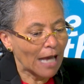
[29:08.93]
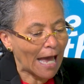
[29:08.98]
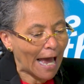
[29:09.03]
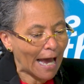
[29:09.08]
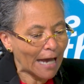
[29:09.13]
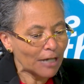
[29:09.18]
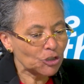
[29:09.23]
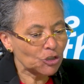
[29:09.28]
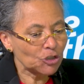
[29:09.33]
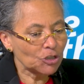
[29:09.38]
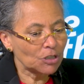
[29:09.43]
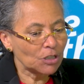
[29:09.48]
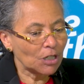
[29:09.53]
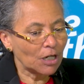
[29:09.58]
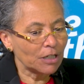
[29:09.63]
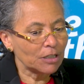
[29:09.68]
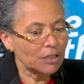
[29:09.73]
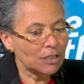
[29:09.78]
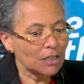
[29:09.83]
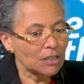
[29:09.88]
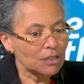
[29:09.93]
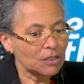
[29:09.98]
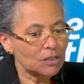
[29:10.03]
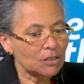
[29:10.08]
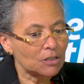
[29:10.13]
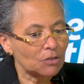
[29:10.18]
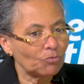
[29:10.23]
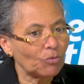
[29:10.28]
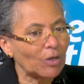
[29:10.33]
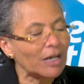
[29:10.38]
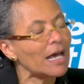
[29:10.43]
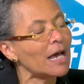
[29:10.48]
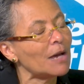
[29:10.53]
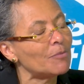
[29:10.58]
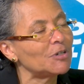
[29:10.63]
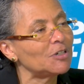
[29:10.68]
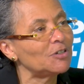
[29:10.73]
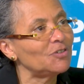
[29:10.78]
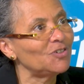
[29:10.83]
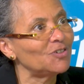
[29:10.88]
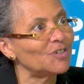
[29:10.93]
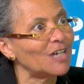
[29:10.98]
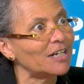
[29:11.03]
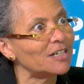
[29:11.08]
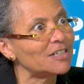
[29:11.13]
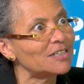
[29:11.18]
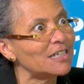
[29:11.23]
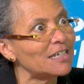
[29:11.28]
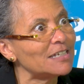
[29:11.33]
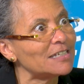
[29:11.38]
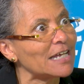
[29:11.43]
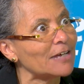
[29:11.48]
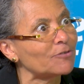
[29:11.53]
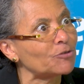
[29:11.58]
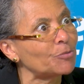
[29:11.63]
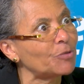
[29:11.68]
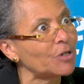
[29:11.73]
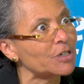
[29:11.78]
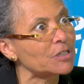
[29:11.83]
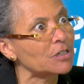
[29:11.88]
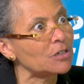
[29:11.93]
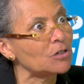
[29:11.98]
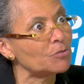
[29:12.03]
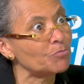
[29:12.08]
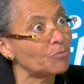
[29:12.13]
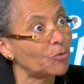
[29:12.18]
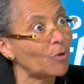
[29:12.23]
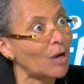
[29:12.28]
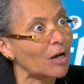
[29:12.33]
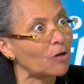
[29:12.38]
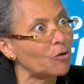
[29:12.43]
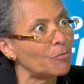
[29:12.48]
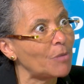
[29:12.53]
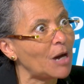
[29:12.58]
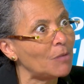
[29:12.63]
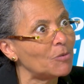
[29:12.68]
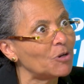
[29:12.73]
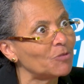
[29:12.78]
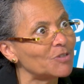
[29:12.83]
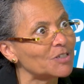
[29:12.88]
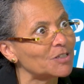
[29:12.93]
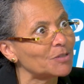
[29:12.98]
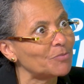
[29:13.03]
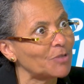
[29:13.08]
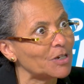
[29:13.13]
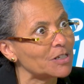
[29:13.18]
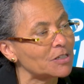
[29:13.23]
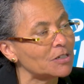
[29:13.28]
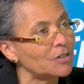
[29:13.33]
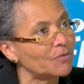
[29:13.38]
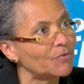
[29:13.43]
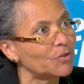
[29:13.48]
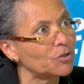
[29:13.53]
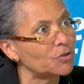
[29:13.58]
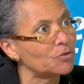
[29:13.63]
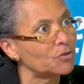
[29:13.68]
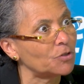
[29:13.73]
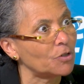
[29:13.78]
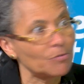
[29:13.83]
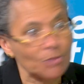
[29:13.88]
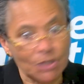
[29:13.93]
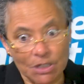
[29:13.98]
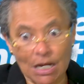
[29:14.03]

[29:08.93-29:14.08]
action against what happened in the United States after President Barack Obama was the president for two terms,